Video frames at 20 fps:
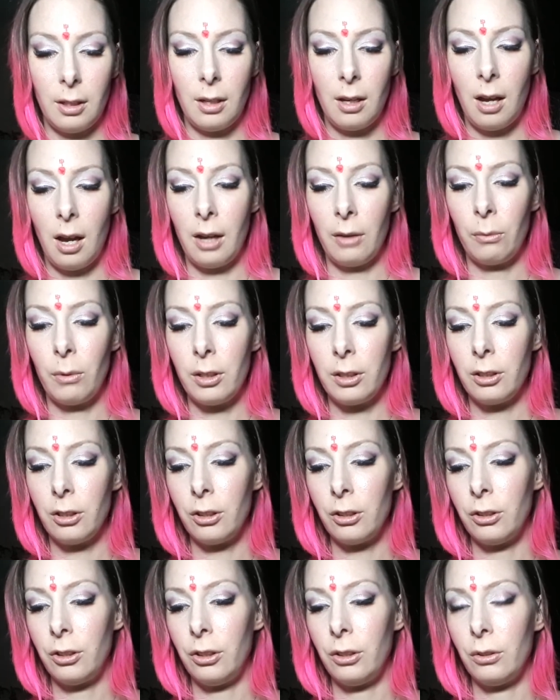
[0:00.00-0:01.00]
I was
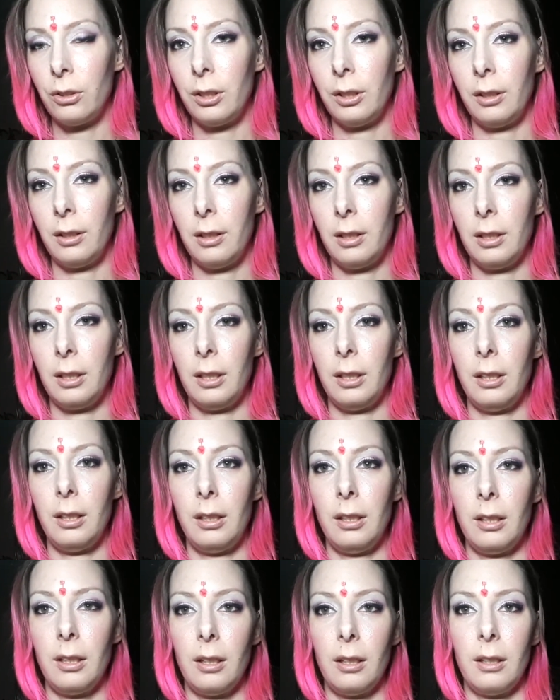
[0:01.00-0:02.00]
just using
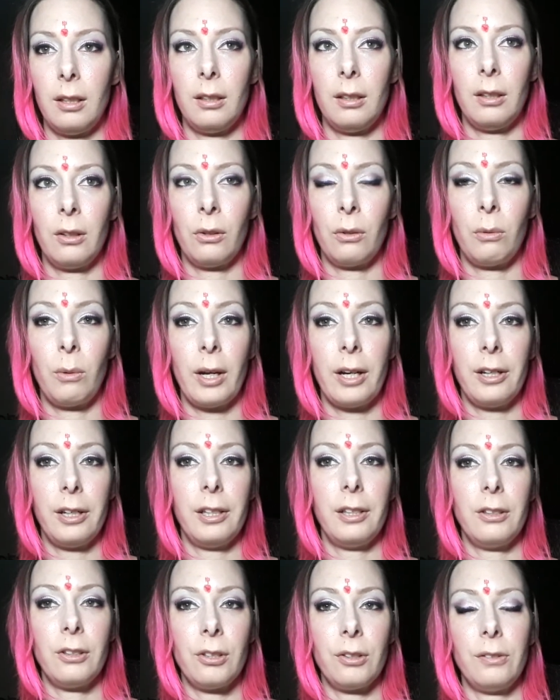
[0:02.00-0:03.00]
the
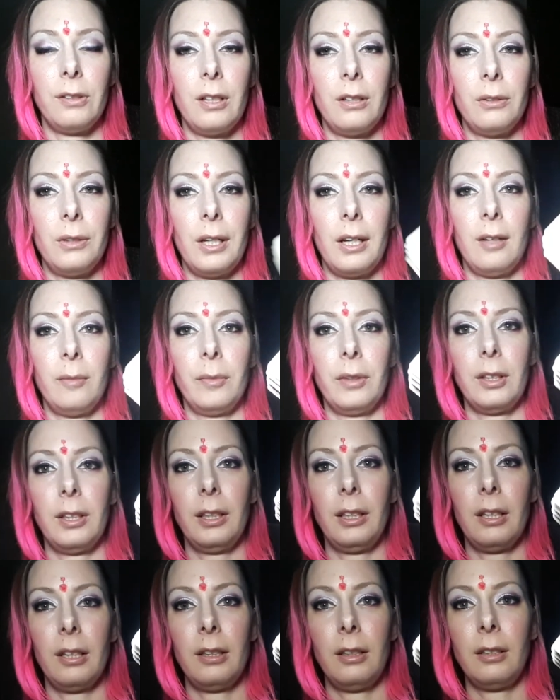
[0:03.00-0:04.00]
Aquarian Tarot. Now I'm going to
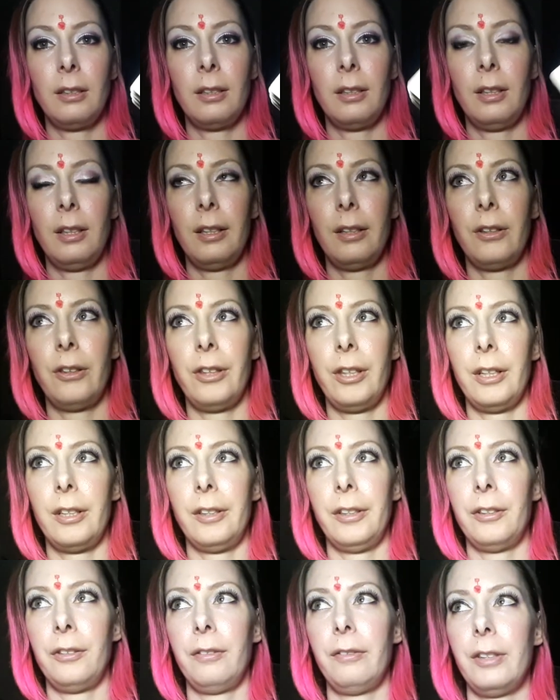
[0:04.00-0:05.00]
get into the
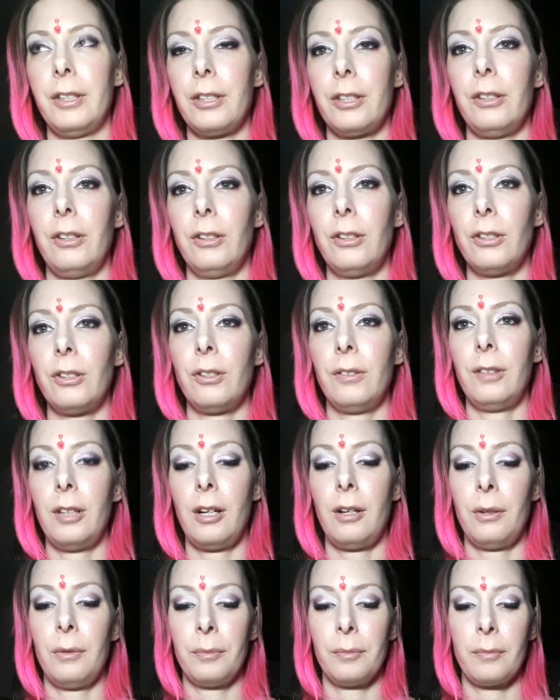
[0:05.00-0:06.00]
Ethereal Visions
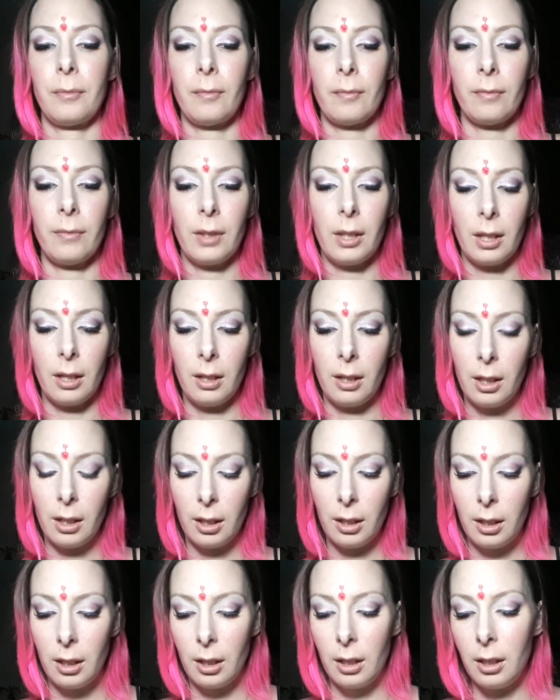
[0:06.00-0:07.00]
Tarot.
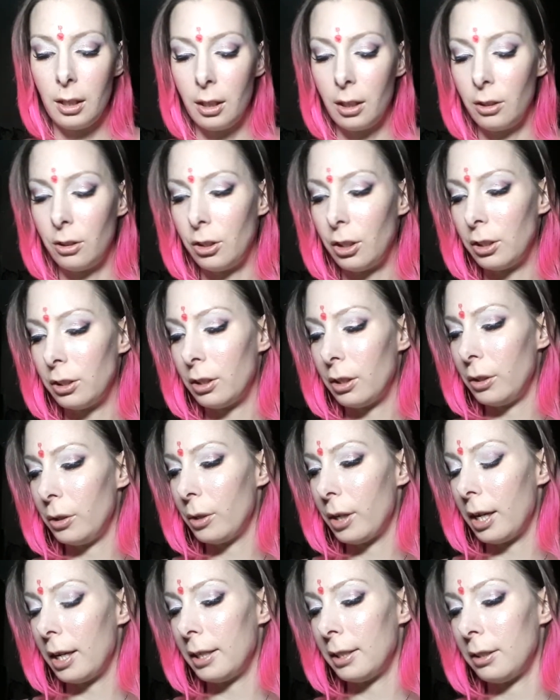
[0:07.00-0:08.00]
Just so you
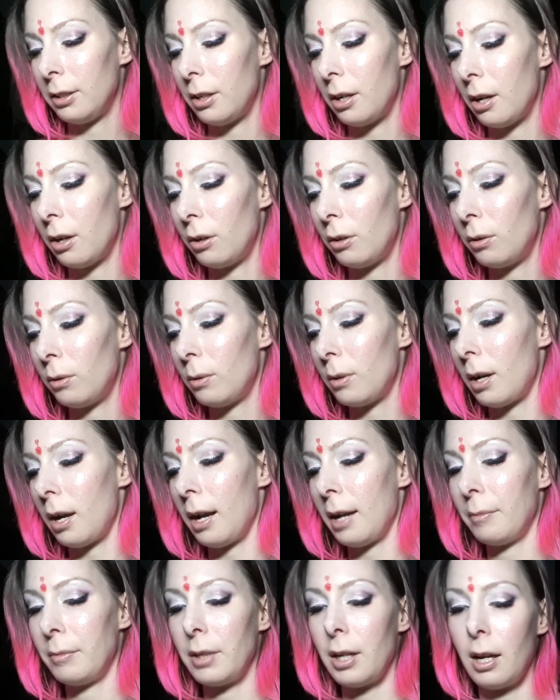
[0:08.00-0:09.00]
guys know,
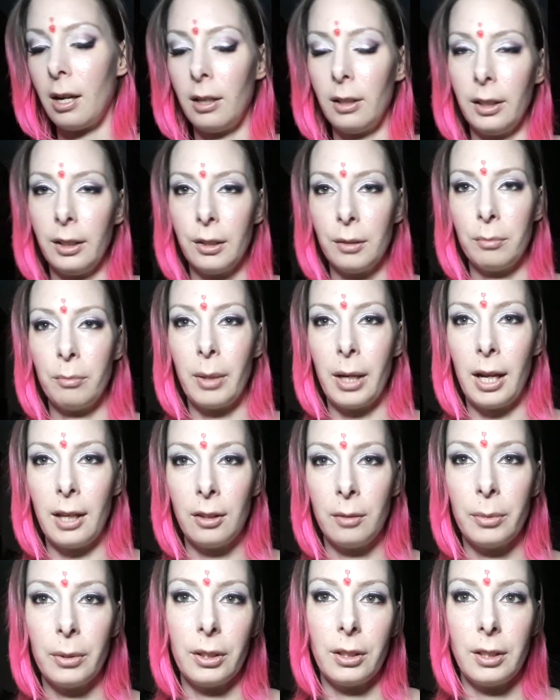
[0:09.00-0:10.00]
I'm not like a
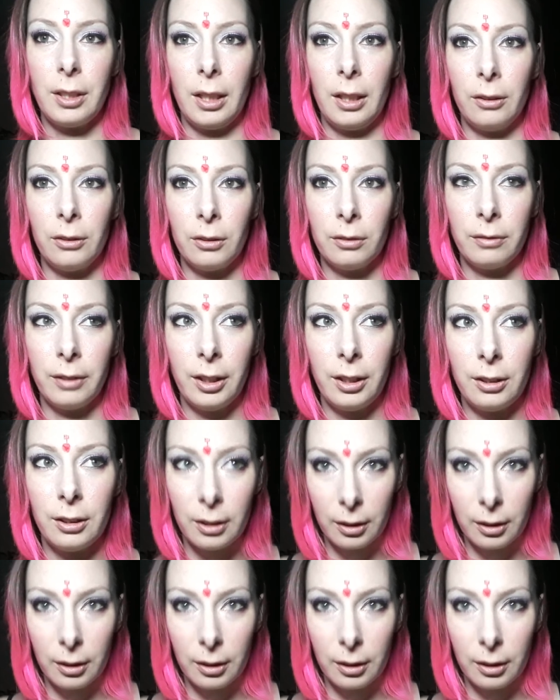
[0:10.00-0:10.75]
by-the-book tarot reader.